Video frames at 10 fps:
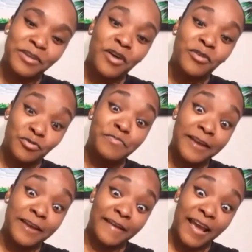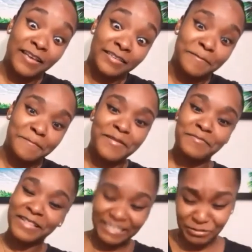No, you better ask him.
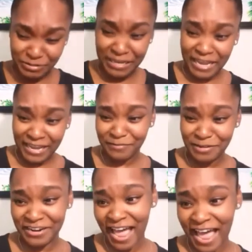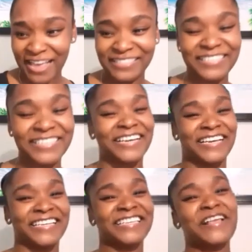okay, I'm
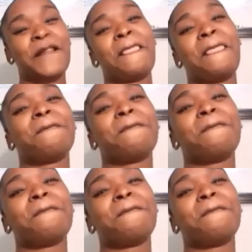gonna ask.